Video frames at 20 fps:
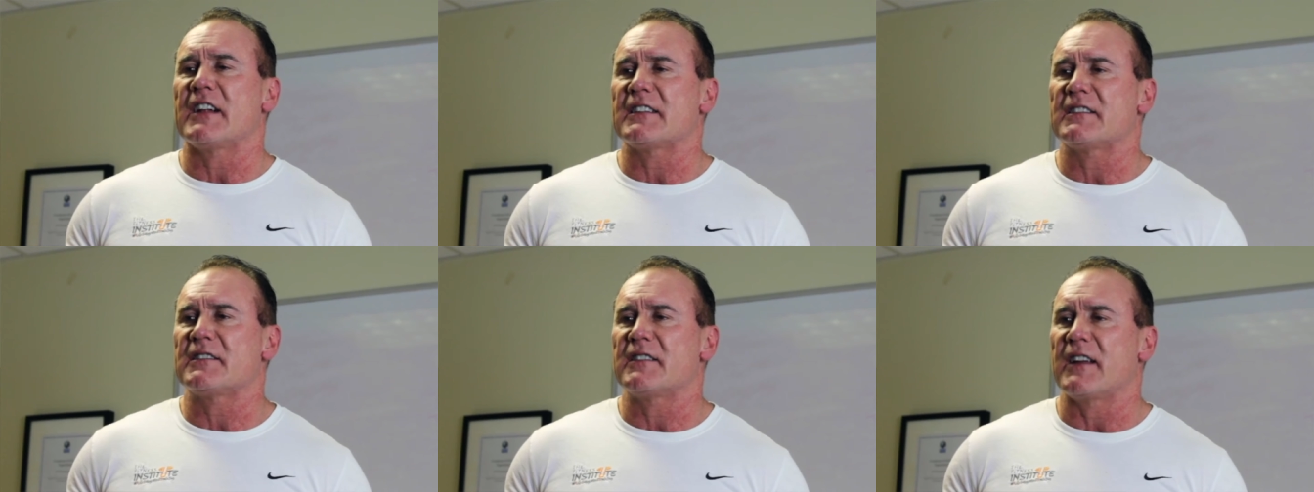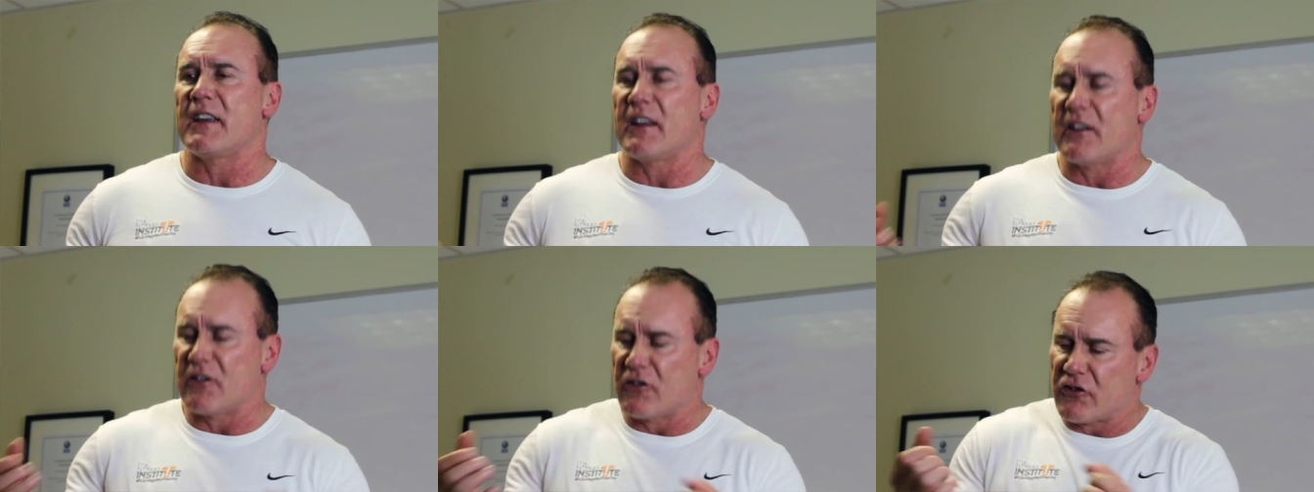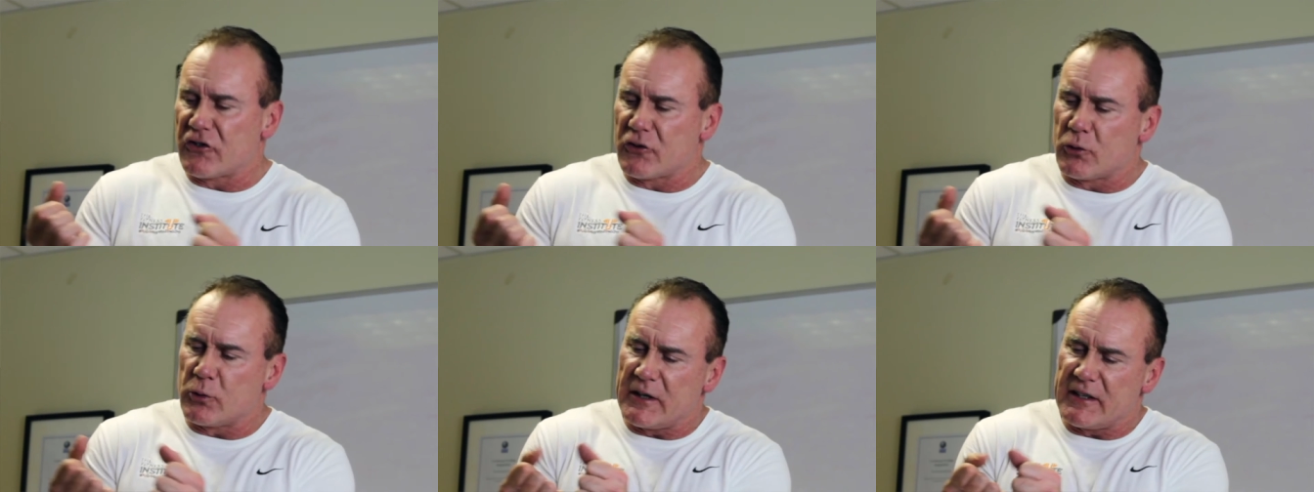the course
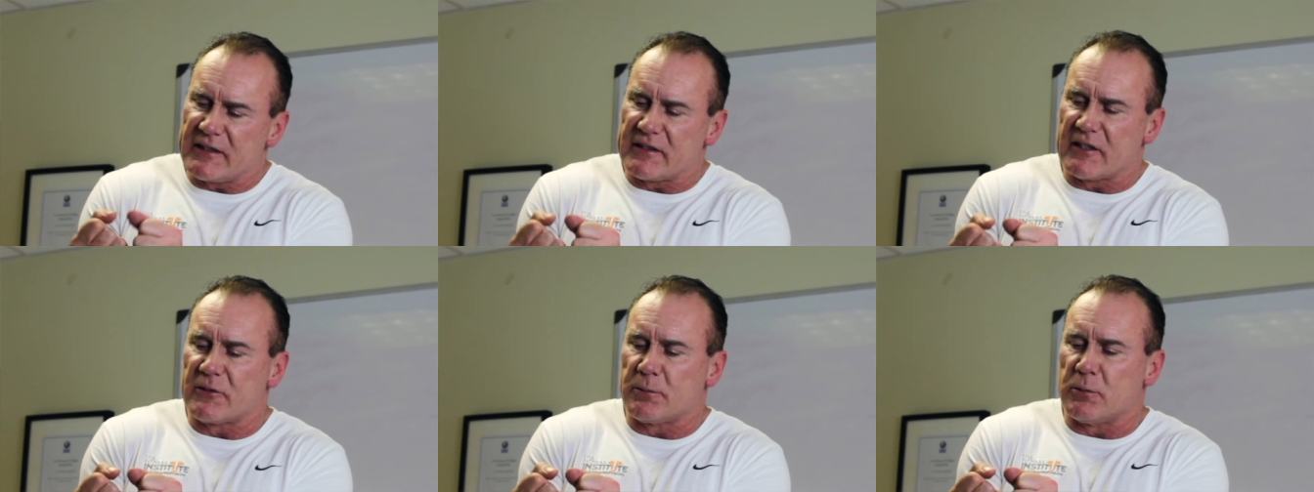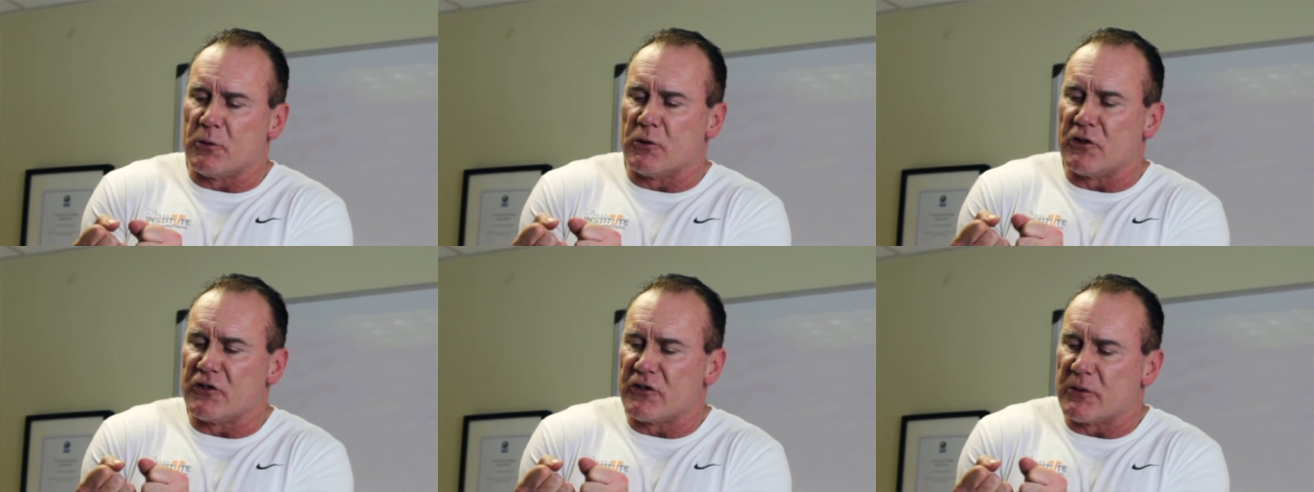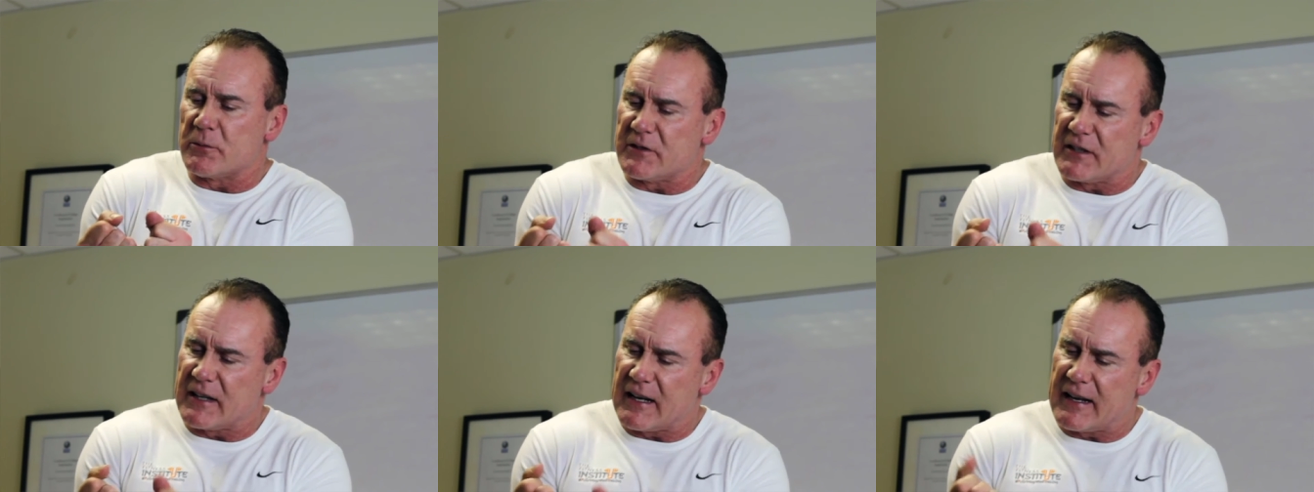curriculum, the
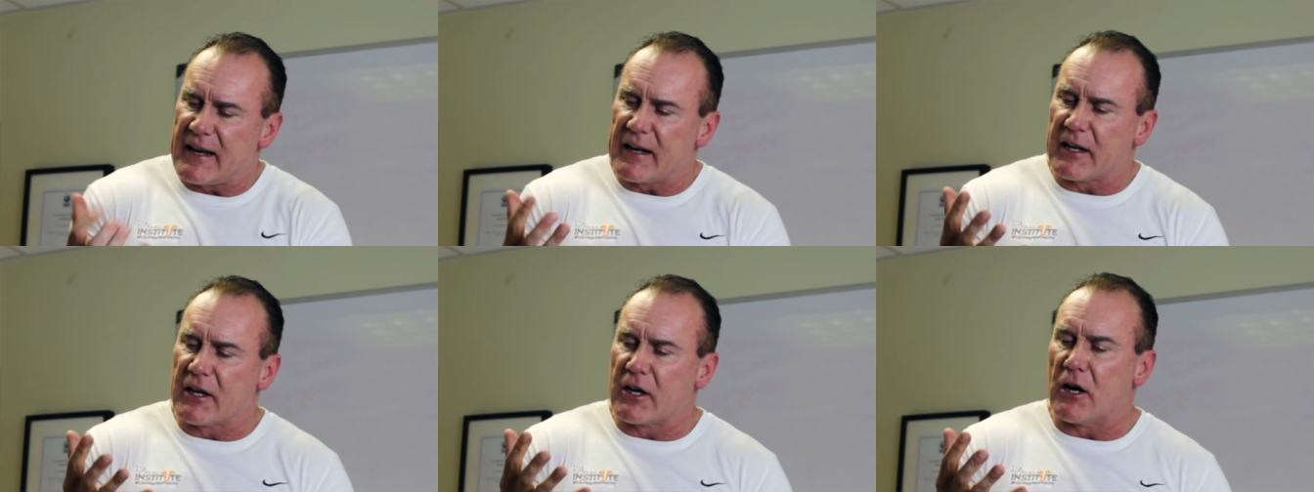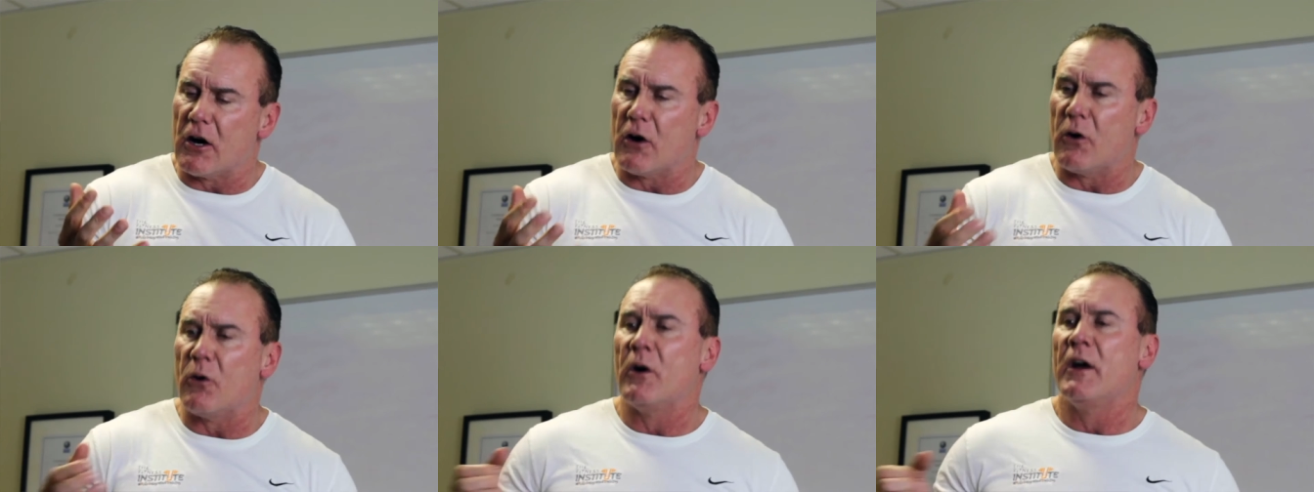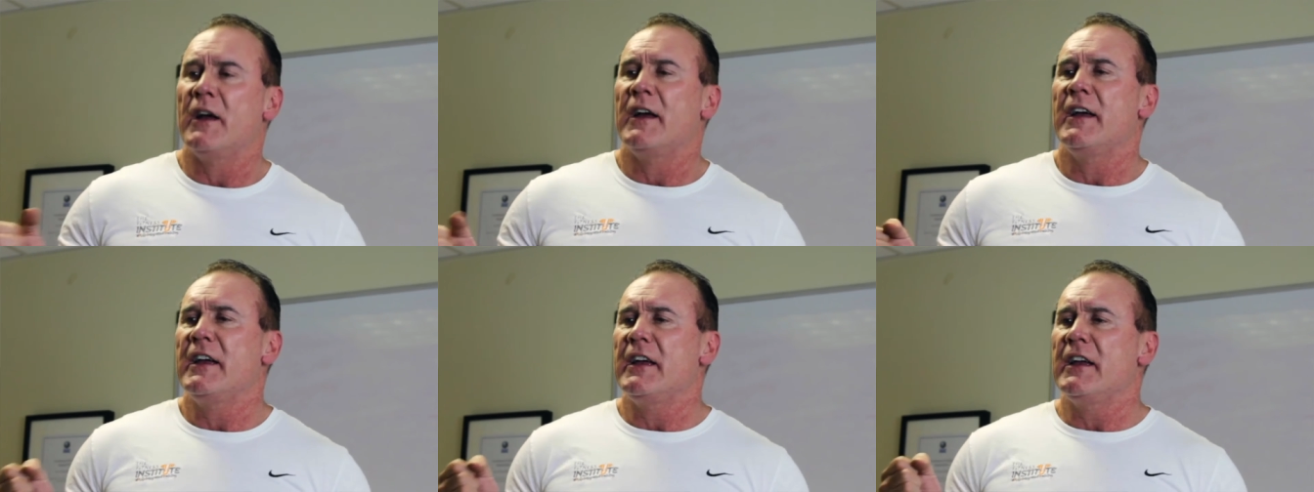
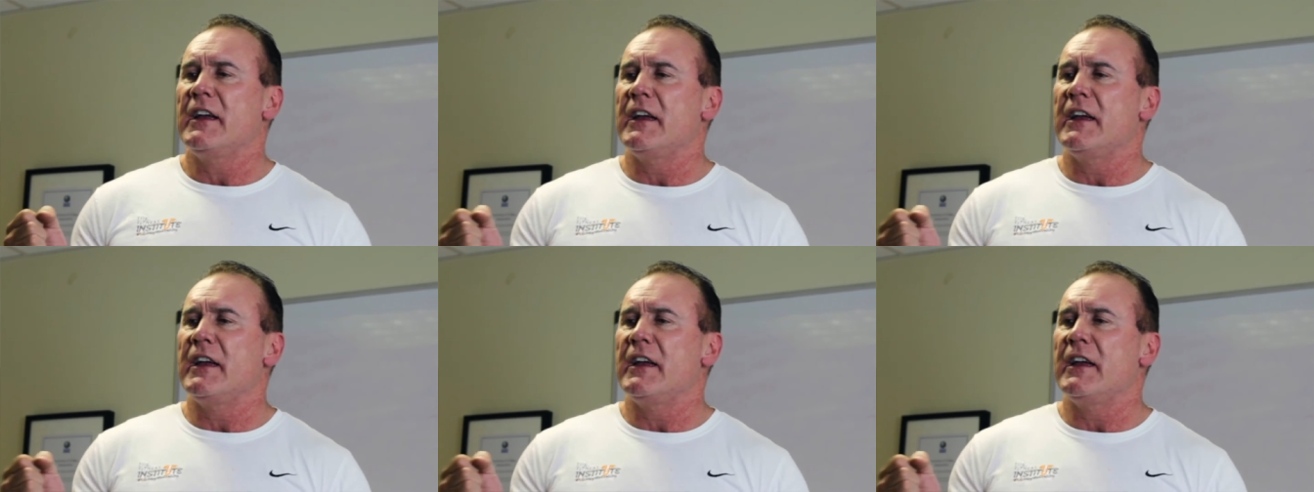workshops,